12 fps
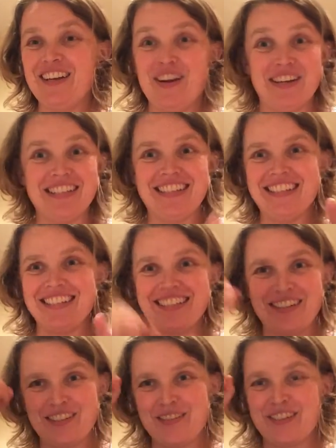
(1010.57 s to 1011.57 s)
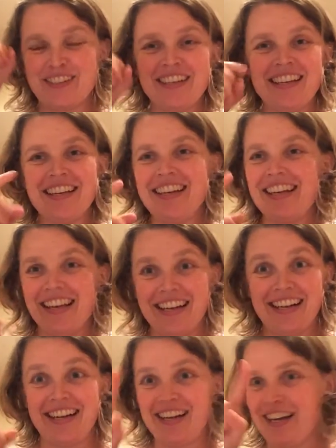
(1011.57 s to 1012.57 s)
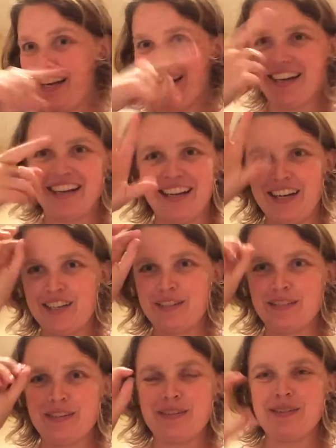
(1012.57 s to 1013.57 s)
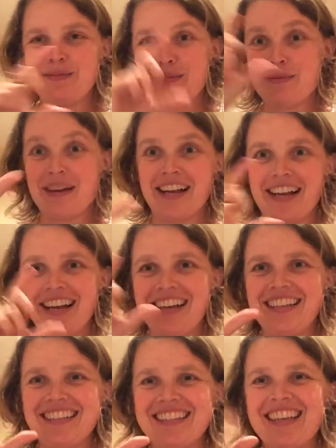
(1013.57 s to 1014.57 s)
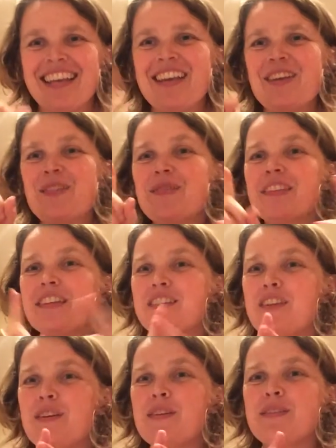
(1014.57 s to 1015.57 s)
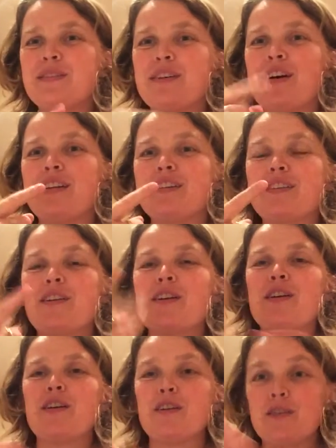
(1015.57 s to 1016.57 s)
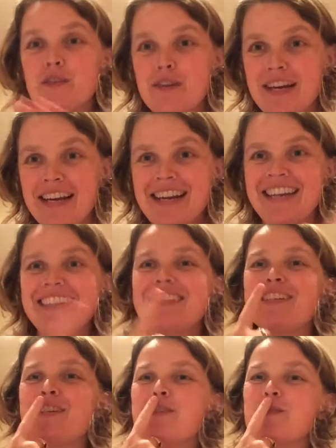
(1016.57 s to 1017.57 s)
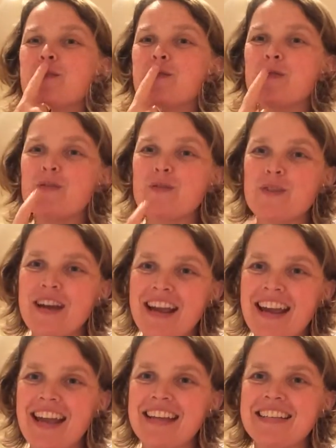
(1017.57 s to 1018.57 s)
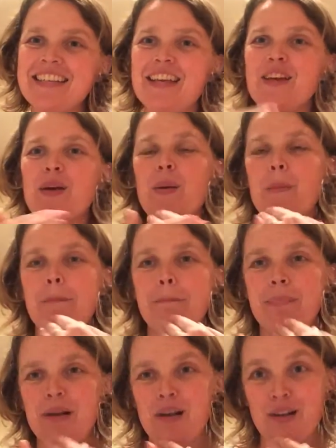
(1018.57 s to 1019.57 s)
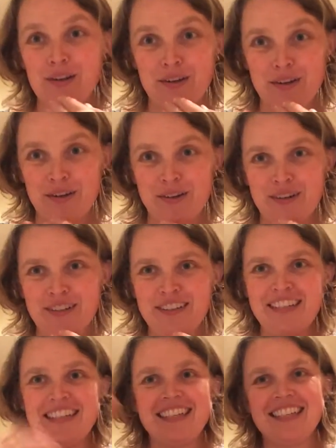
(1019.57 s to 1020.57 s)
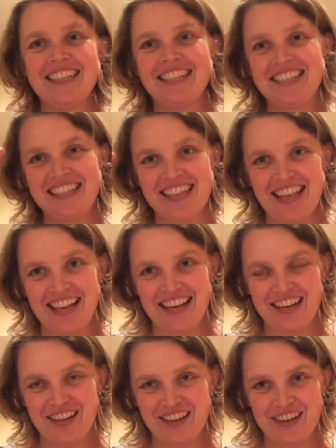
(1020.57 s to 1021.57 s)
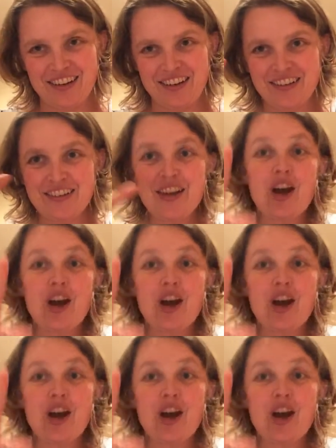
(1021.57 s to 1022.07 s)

Is it terrible? I can't remember my colours. So we've got green, red, blue, yellow,